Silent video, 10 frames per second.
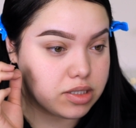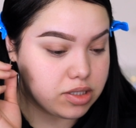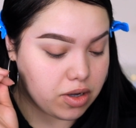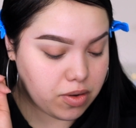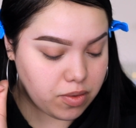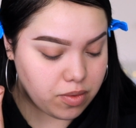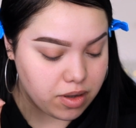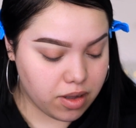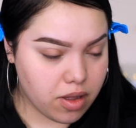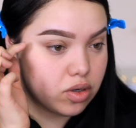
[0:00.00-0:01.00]

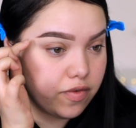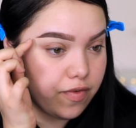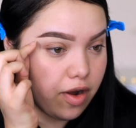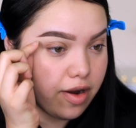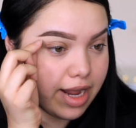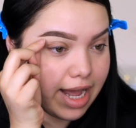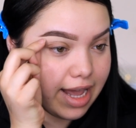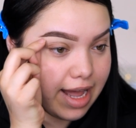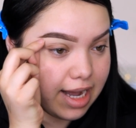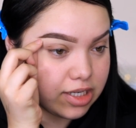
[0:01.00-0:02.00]
so far
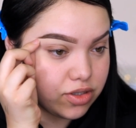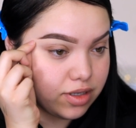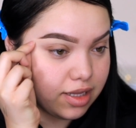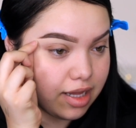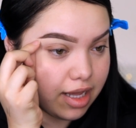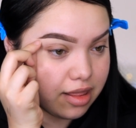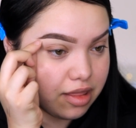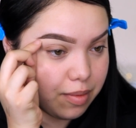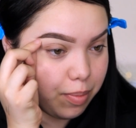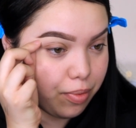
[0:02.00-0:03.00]
I actually like
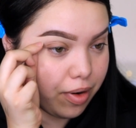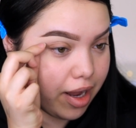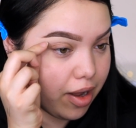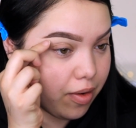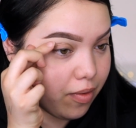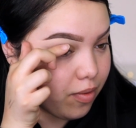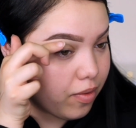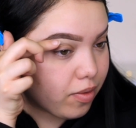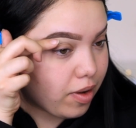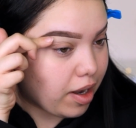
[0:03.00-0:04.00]
the
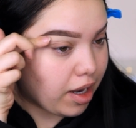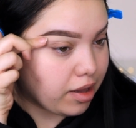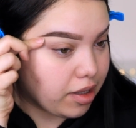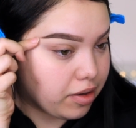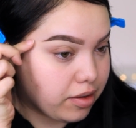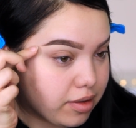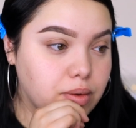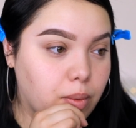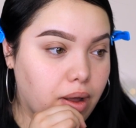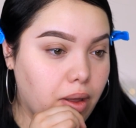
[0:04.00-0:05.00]
brow highlighter.
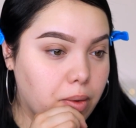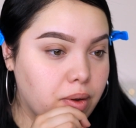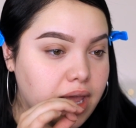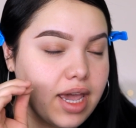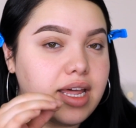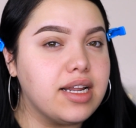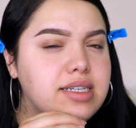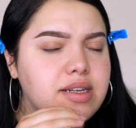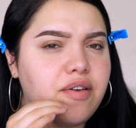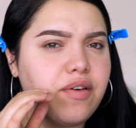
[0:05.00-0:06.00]
Wow. And
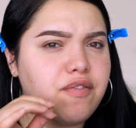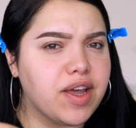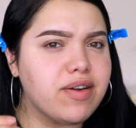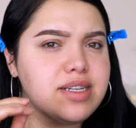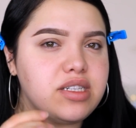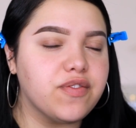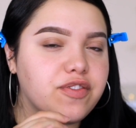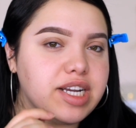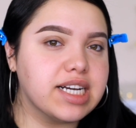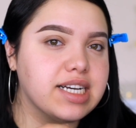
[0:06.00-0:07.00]
it's a very
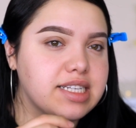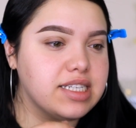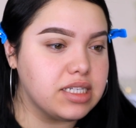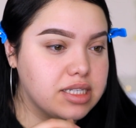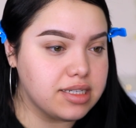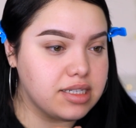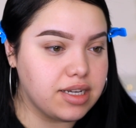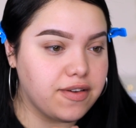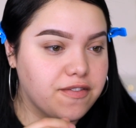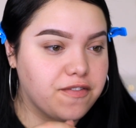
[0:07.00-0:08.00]
different
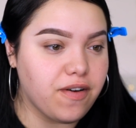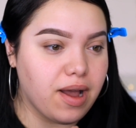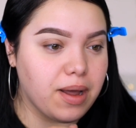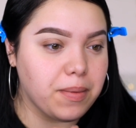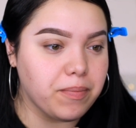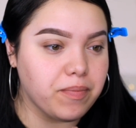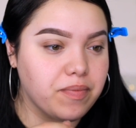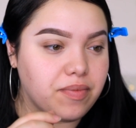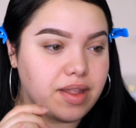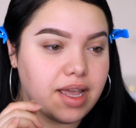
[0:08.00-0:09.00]
consistency from